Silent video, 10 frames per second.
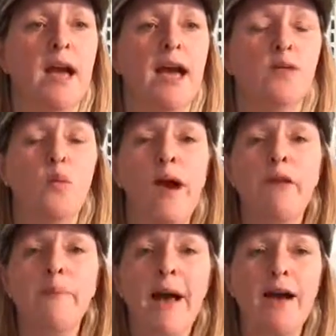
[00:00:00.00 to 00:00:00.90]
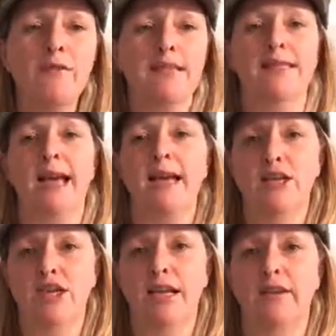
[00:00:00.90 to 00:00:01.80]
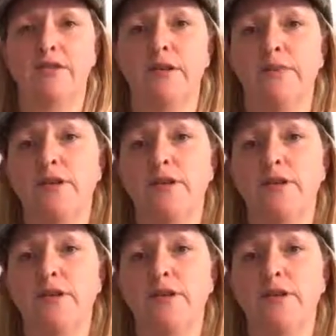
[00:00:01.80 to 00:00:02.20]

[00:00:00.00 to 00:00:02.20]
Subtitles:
And whereabouts is that achieved?